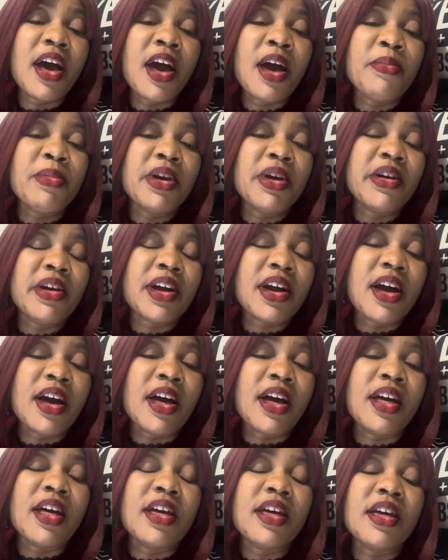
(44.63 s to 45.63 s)

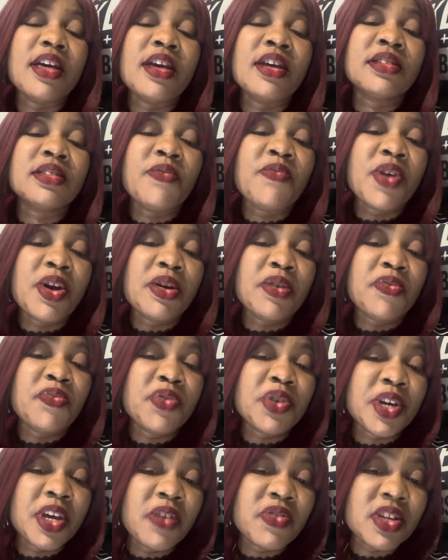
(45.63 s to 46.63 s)
America is a very
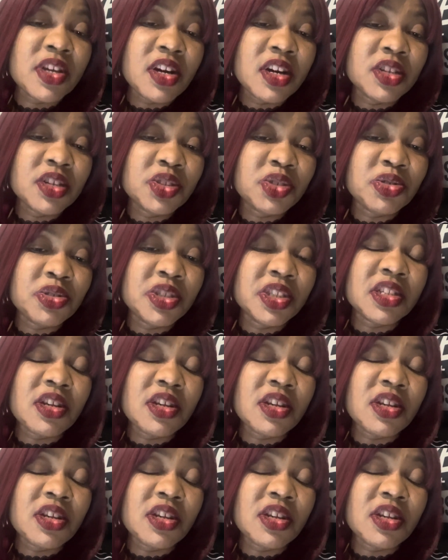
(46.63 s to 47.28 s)
forgiving country,